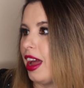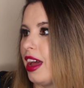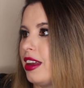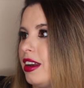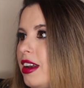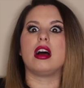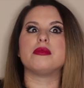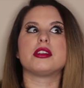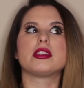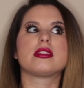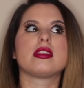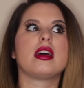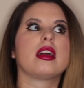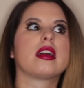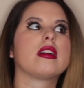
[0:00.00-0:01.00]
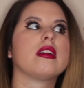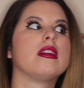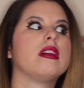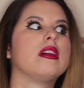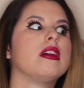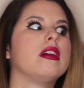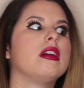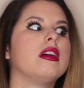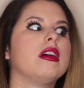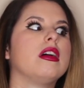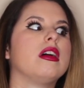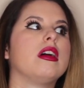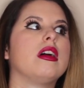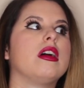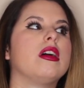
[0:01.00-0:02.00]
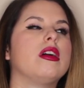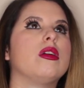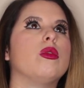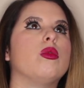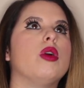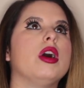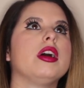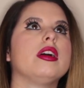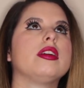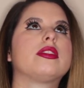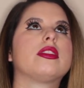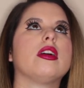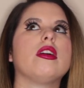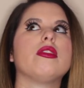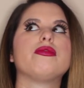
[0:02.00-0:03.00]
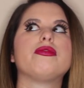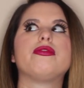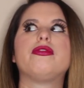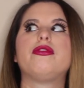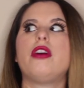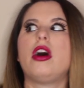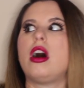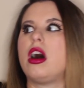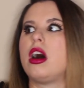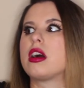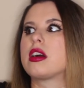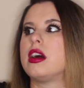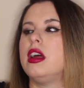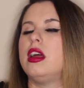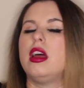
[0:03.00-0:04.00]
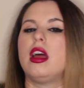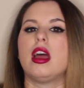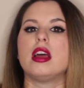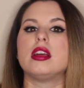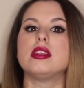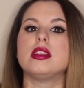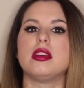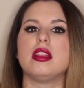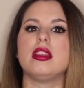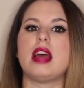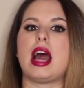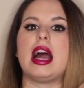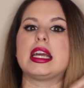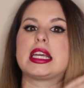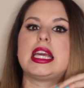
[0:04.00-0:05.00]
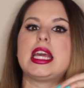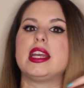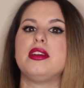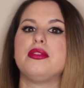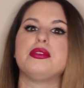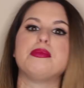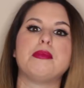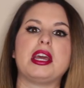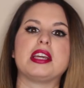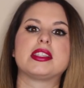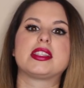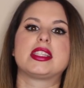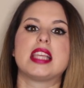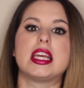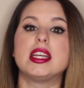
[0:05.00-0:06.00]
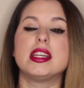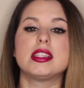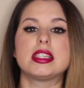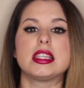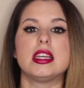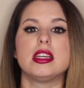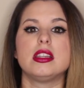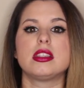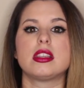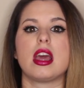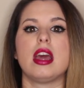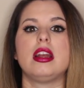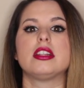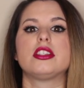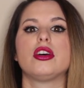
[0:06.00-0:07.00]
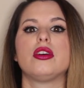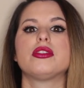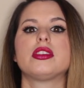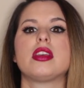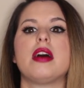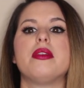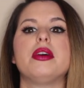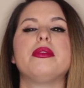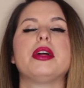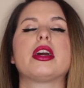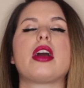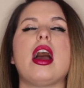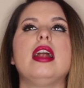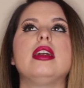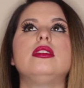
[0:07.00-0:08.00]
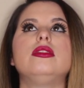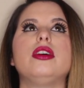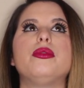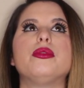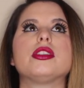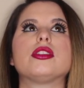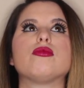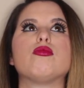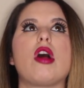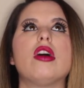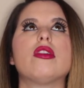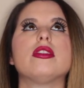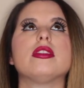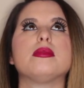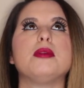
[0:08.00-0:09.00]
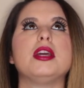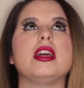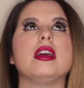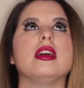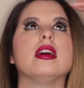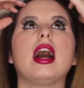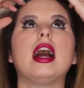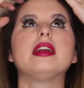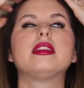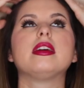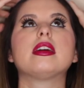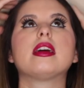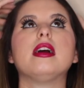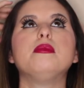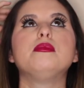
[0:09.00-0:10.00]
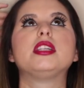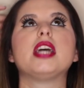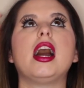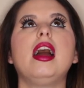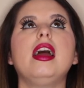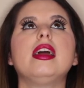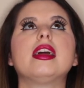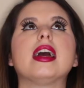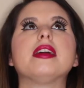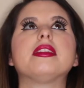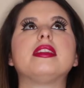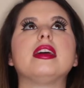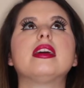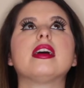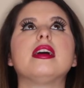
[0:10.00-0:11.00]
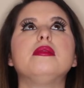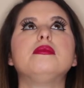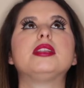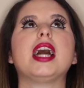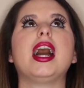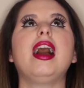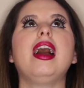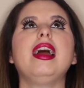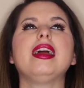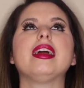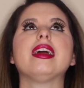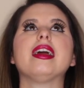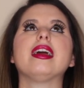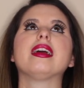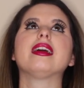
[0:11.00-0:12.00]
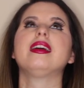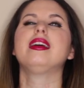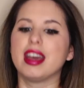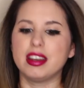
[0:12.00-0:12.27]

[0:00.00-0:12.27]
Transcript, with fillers: And I'm just like, what the fuck? I can't even make sentences. And I told Slava, I'm like, I don't know what's wrong with me. I think I'm dying. I think I'm dying.